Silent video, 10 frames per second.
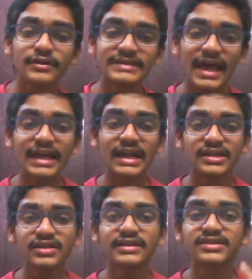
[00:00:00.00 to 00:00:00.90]
was a
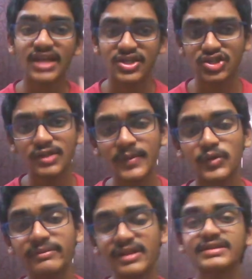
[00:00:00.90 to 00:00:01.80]
continuous tension
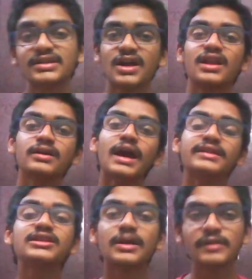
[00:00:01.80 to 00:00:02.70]
between the Sinhala
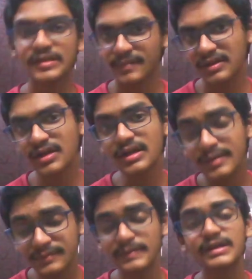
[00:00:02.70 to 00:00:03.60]
and the Tamil
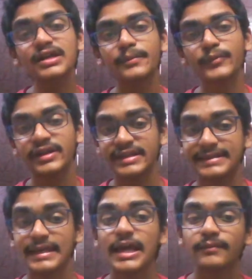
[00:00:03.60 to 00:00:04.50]
speaking communities,